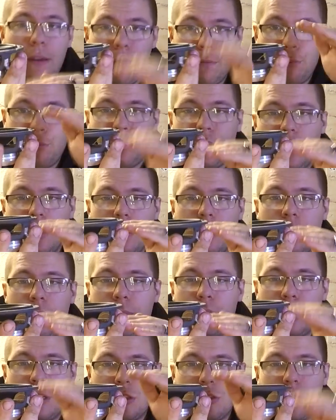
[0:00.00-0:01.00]

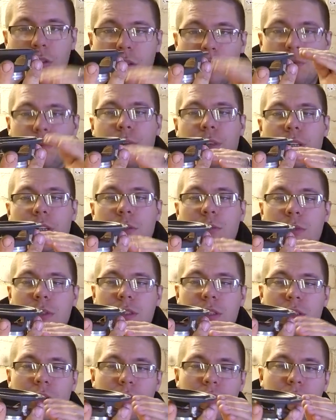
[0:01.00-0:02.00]
resonant
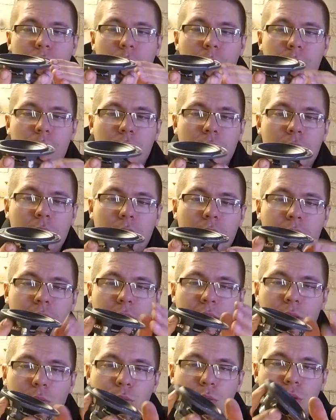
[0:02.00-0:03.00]
frequency or something like
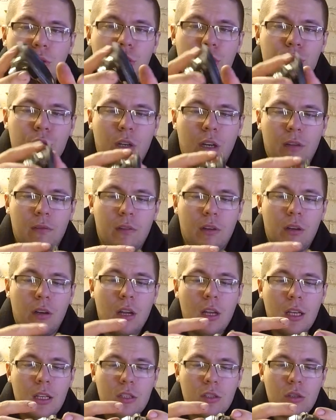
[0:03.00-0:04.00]
that with the driver.
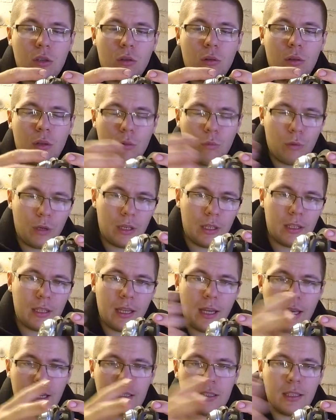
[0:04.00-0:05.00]
So when it
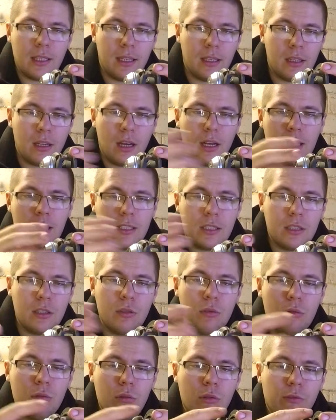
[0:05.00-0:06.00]
has a nice
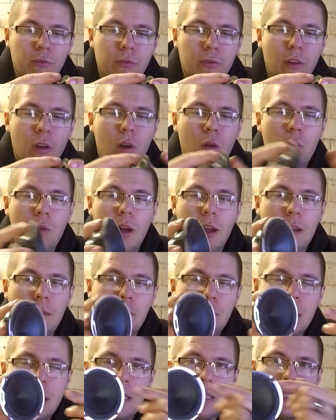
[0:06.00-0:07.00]
good flow
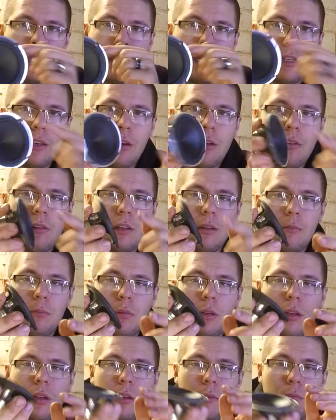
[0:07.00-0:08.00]
and big linear
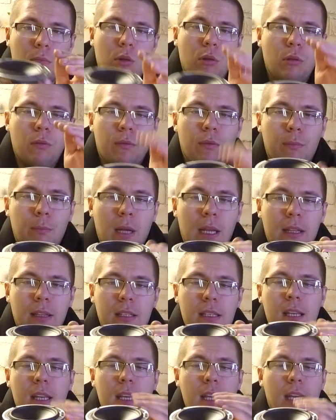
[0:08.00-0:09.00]

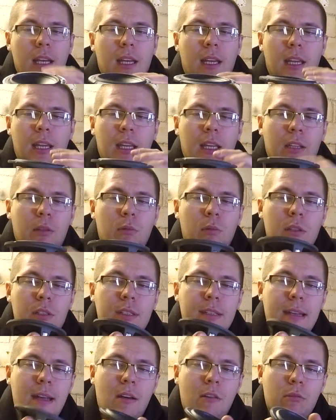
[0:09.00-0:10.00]
movement, it will
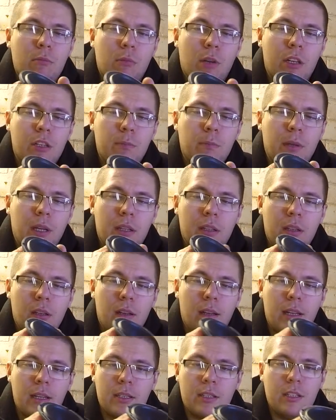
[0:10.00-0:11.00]
sound much better,
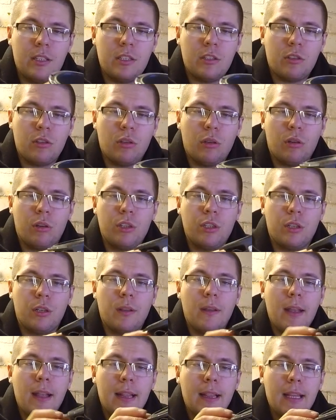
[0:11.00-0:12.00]
less
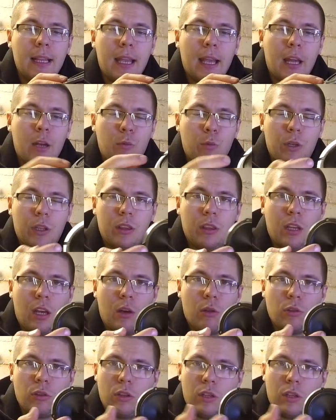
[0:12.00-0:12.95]
distortion. And without